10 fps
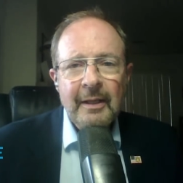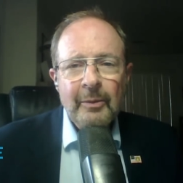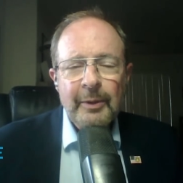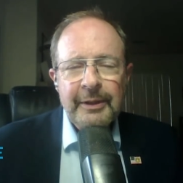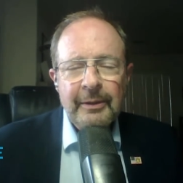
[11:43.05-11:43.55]

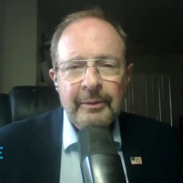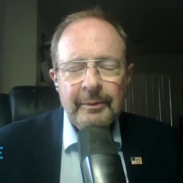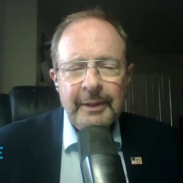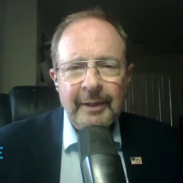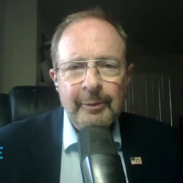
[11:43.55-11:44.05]
When you
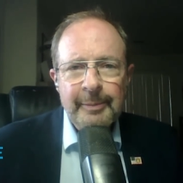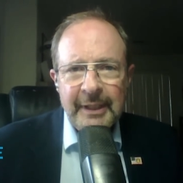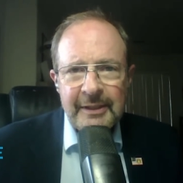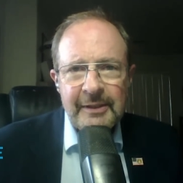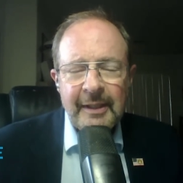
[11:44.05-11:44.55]
have a big
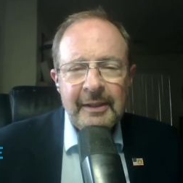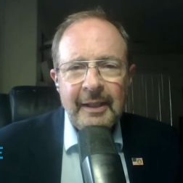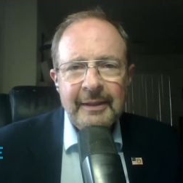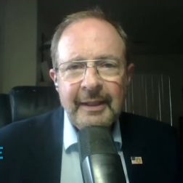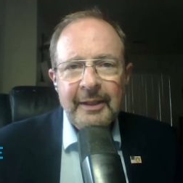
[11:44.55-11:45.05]
study
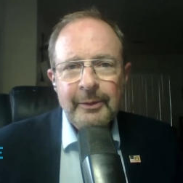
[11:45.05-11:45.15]
like that,